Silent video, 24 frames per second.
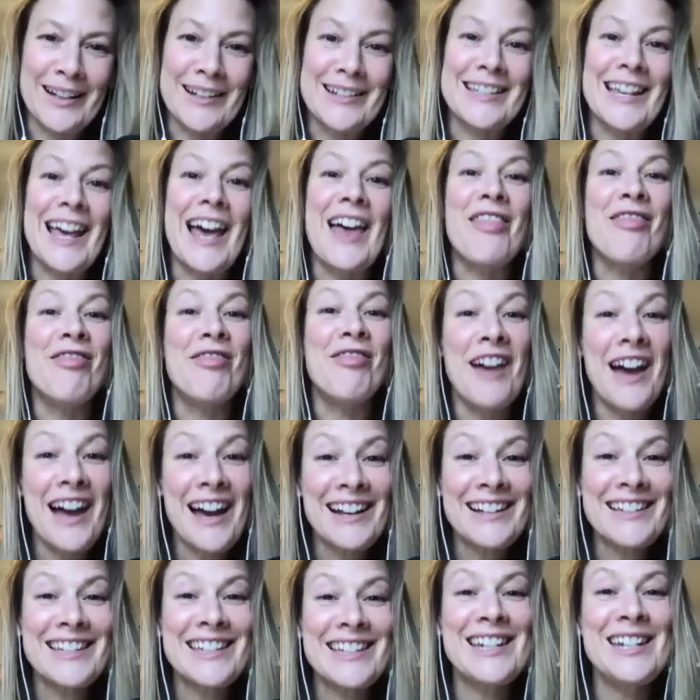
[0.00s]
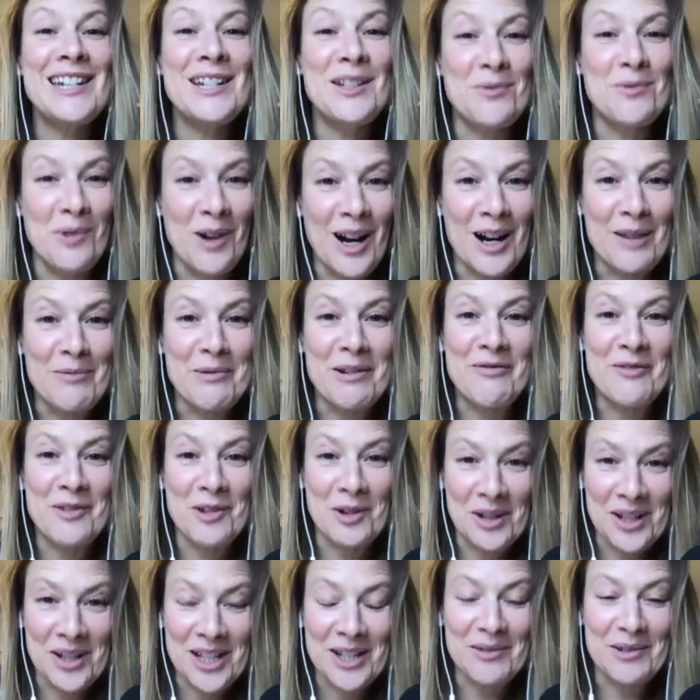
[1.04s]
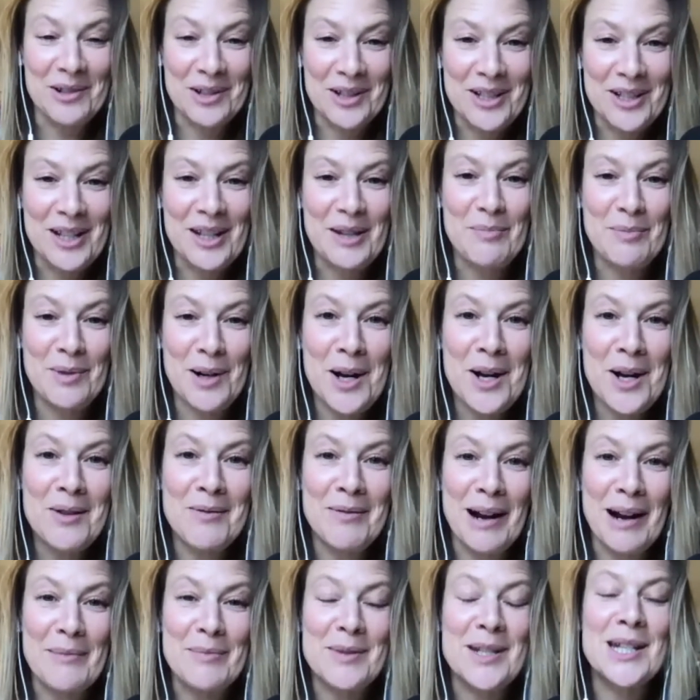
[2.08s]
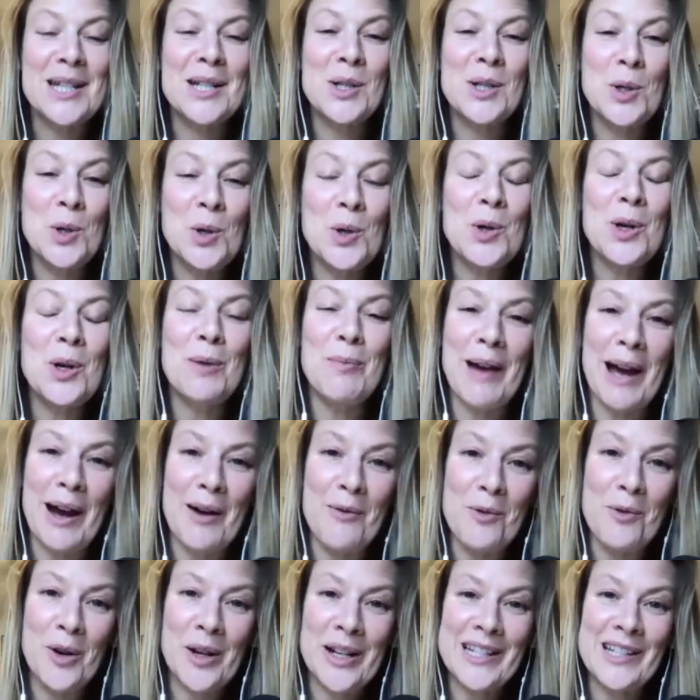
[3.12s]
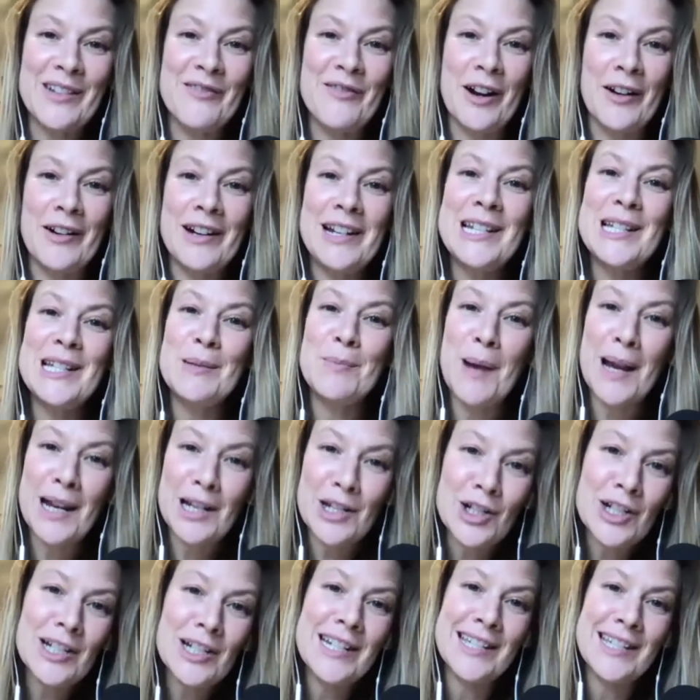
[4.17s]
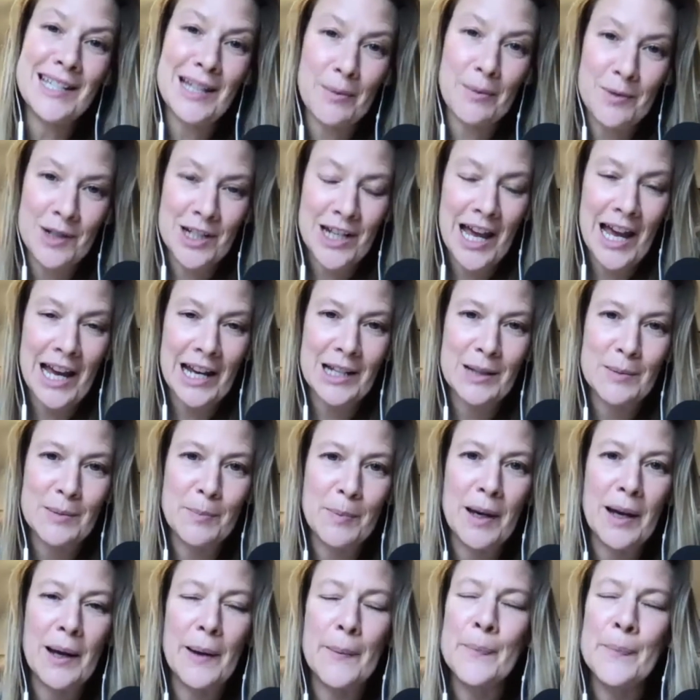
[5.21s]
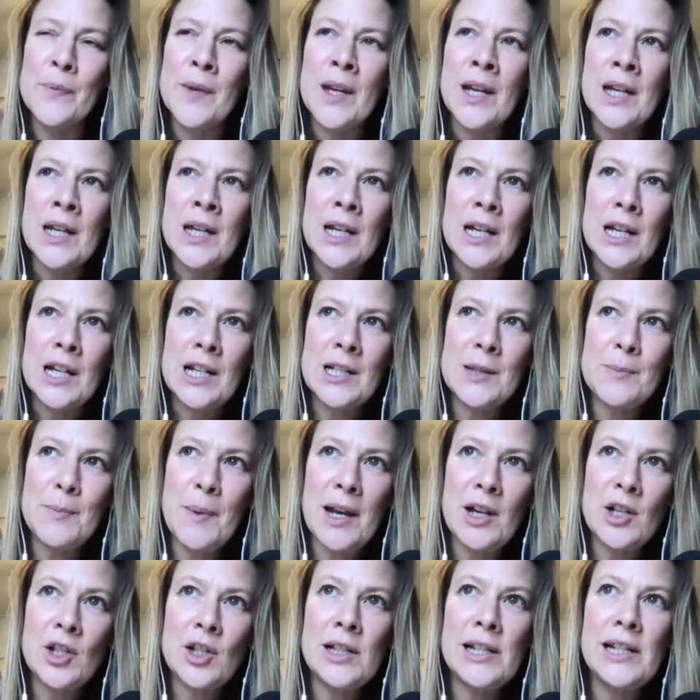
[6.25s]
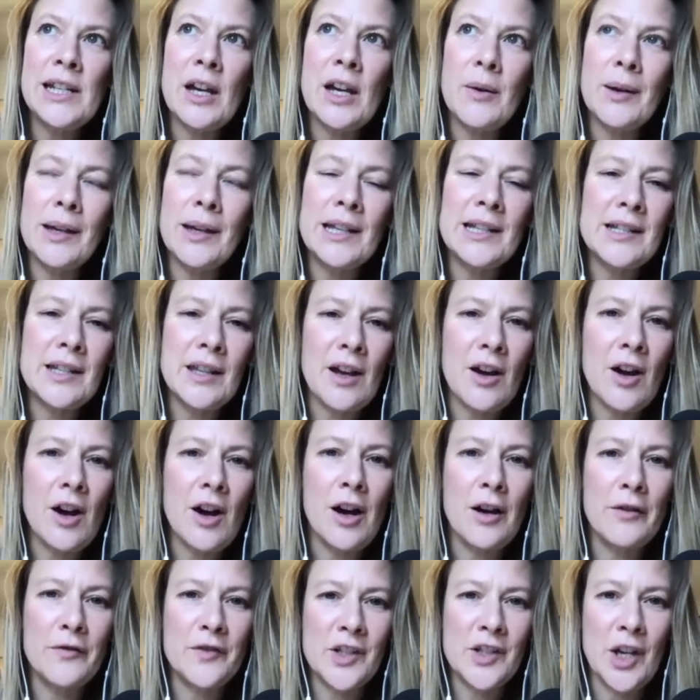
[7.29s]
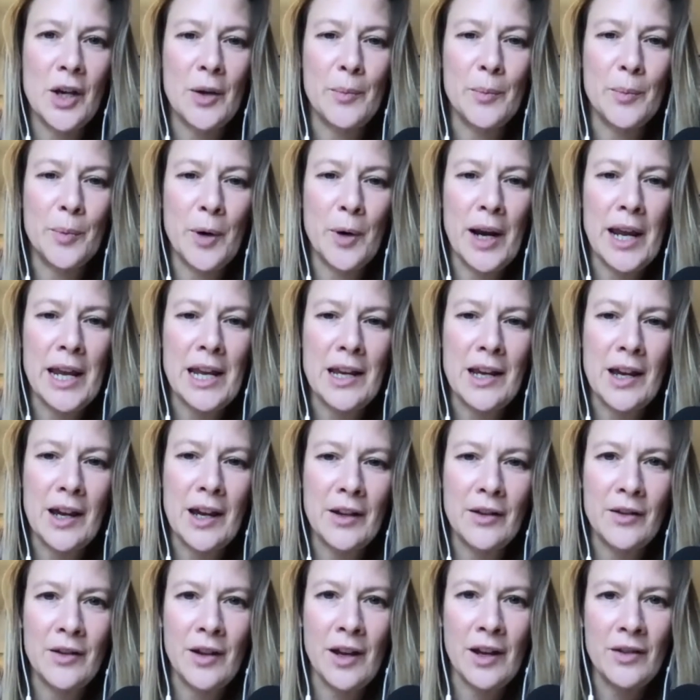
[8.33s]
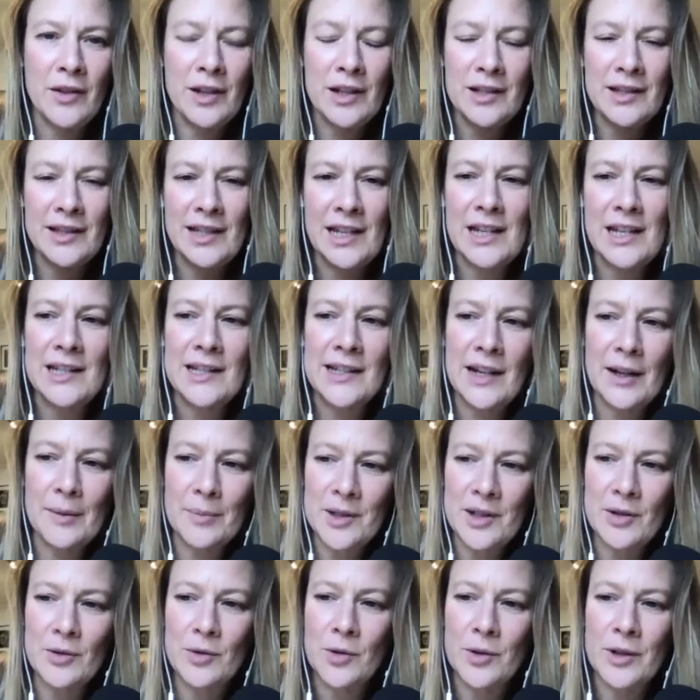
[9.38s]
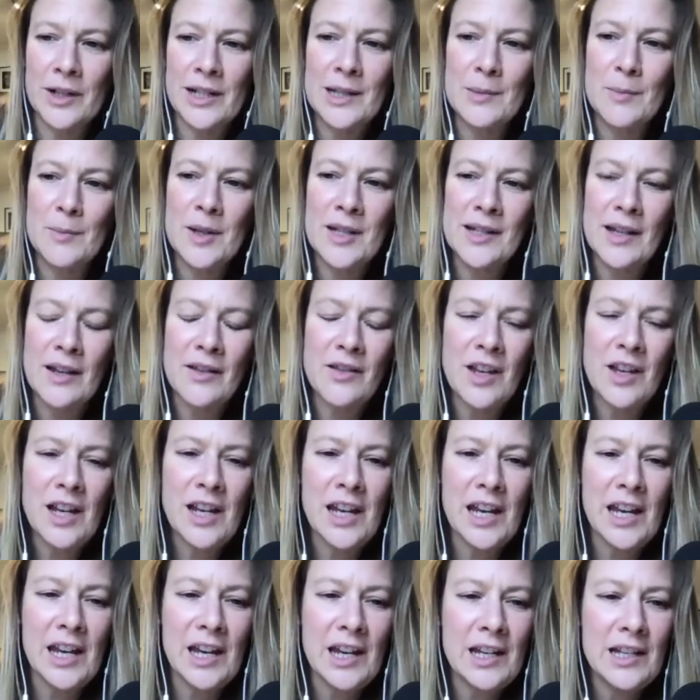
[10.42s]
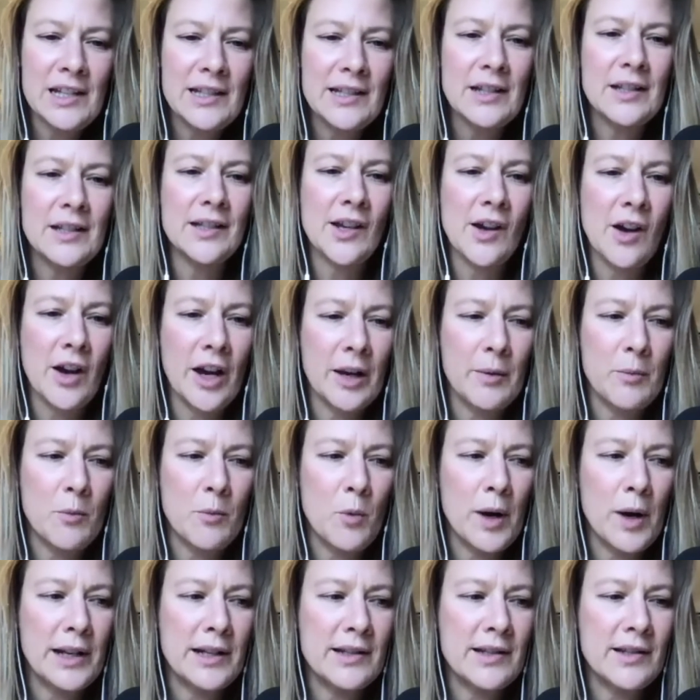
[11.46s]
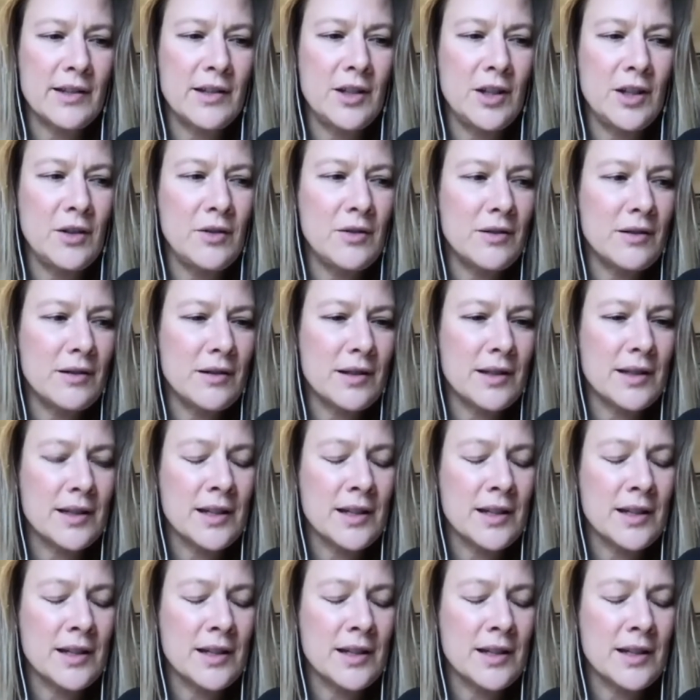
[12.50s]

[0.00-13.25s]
And that is why we've got you onto the programme, to talk about what is a very specialist subject, but especially going into the half-term break and the season up till Christmas. I think it is a time when students